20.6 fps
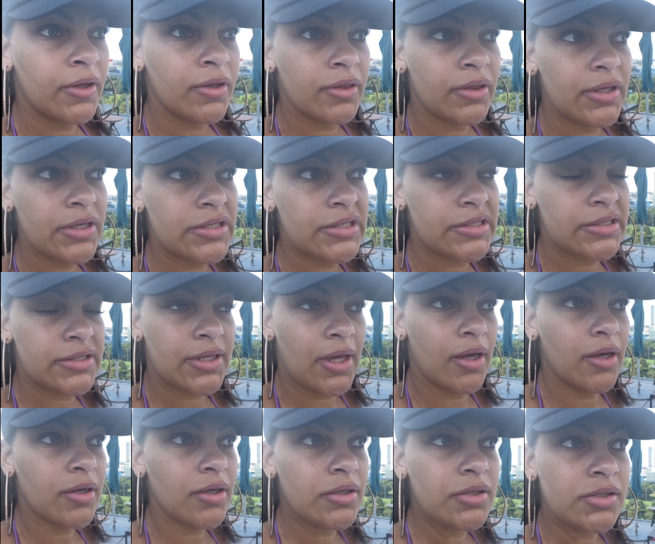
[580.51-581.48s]
This
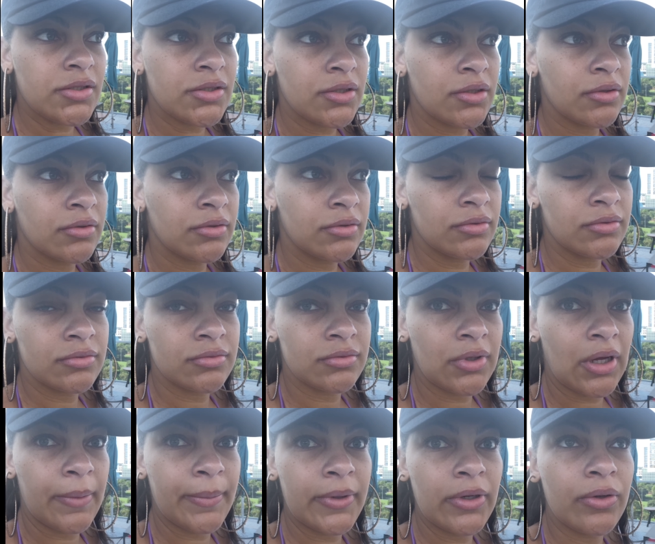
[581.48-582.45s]
sucks.
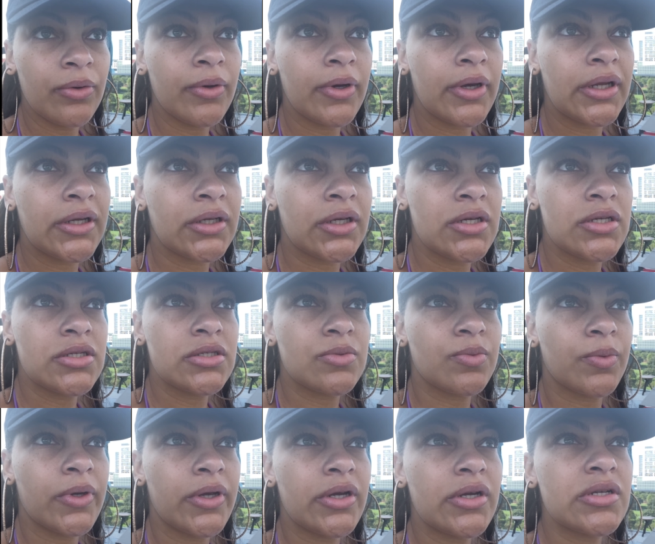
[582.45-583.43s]
I'm annoyed because
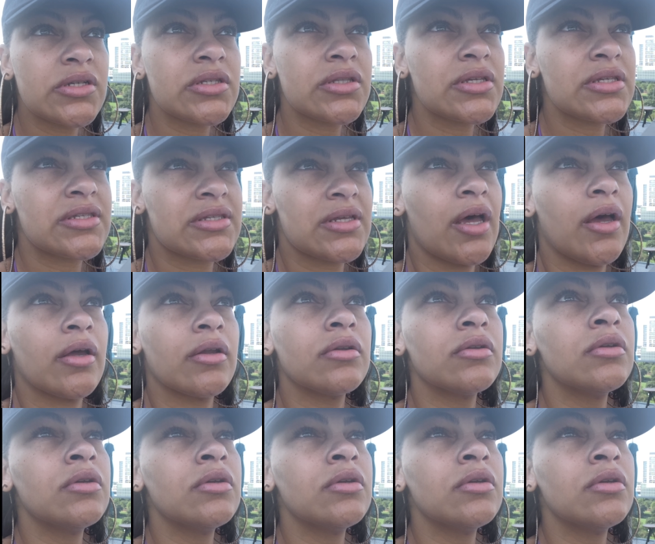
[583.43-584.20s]
where is the sun?